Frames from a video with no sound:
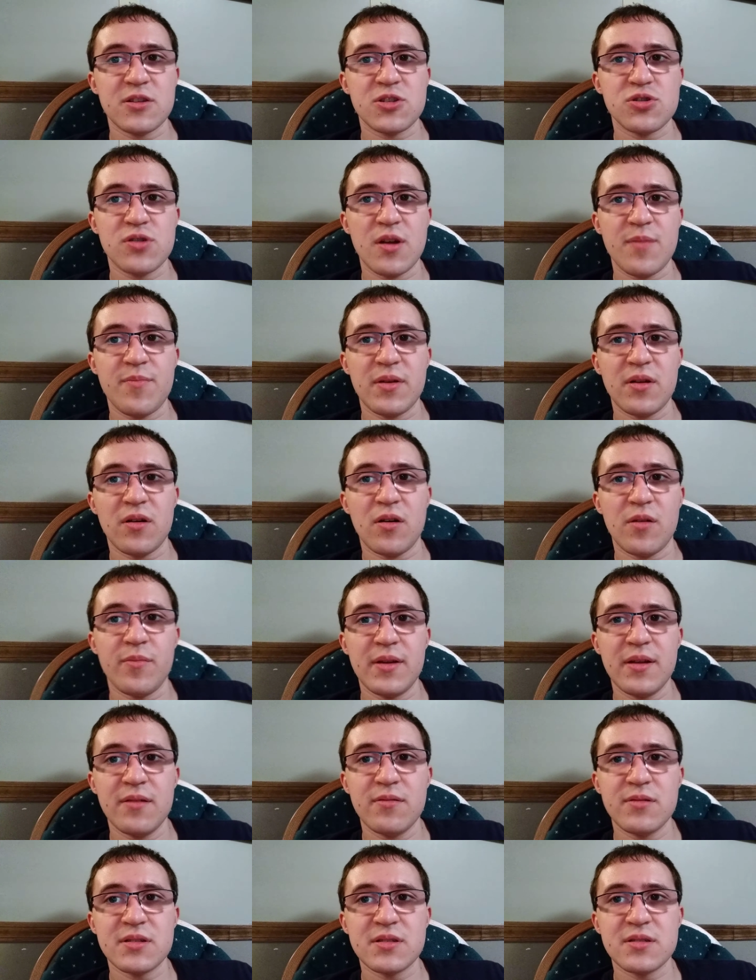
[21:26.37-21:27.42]
But it was
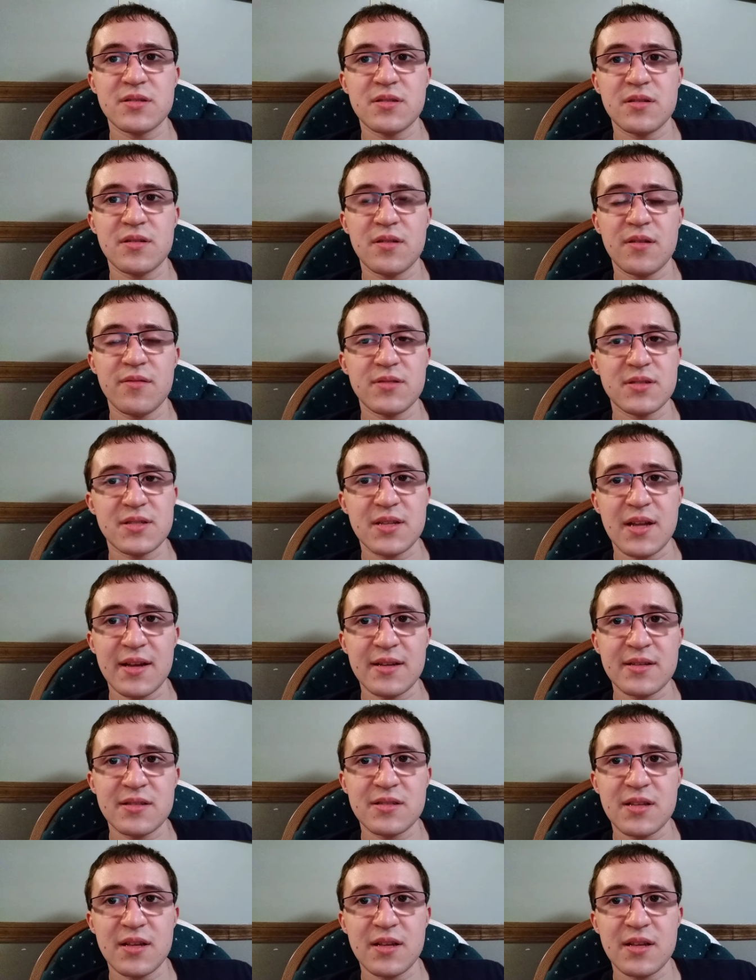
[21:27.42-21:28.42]
nice, and then